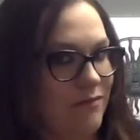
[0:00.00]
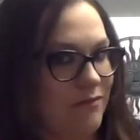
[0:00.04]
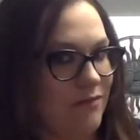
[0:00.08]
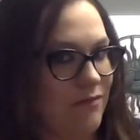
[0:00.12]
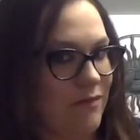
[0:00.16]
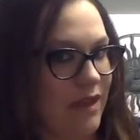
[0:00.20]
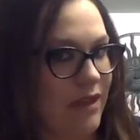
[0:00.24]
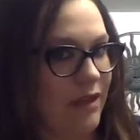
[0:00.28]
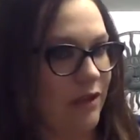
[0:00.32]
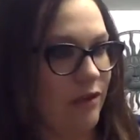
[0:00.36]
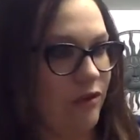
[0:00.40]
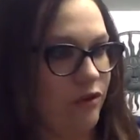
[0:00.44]

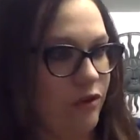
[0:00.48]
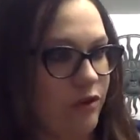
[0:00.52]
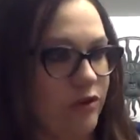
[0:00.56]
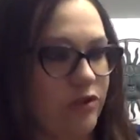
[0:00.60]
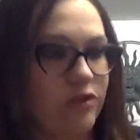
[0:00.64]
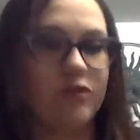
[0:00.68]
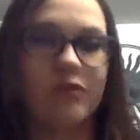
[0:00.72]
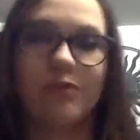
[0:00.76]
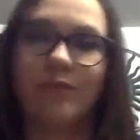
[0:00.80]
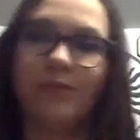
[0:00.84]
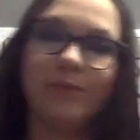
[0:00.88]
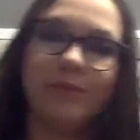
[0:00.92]
Thank you,
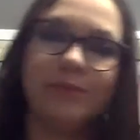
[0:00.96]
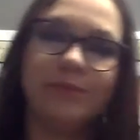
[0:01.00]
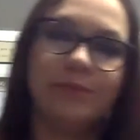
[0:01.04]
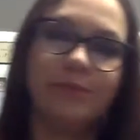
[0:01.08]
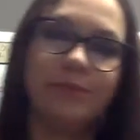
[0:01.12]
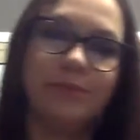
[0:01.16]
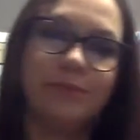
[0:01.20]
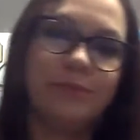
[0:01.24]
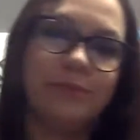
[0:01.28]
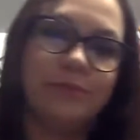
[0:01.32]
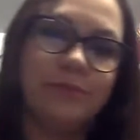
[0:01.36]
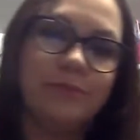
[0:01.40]
George.
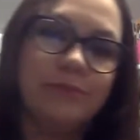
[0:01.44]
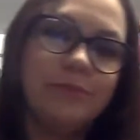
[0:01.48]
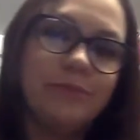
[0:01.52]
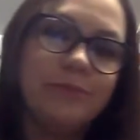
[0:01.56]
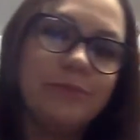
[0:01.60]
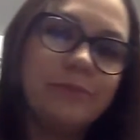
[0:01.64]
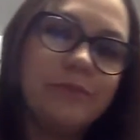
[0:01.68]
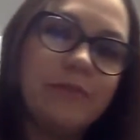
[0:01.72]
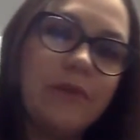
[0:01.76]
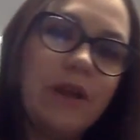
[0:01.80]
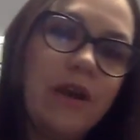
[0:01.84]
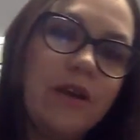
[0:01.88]

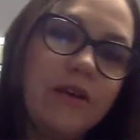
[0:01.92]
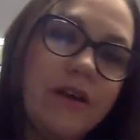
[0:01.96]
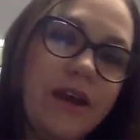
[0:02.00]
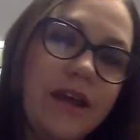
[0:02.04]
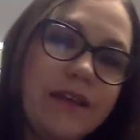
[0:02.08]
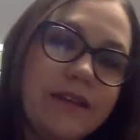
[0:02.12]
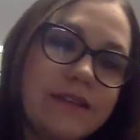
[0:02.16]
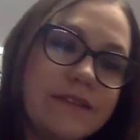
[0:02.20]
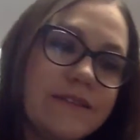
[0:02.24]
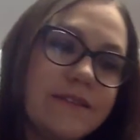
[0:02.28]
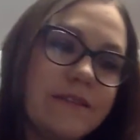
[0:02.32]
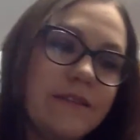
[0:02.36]
All
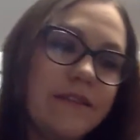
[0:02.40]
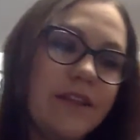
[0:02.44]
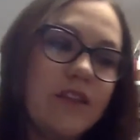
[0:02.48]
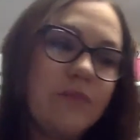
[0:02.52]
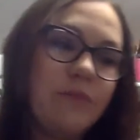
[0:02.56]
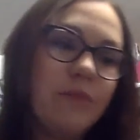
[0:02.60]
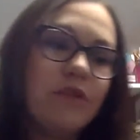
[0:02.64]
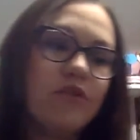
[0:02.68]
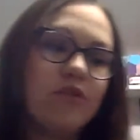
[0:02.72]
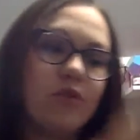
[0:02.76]
right, so let's put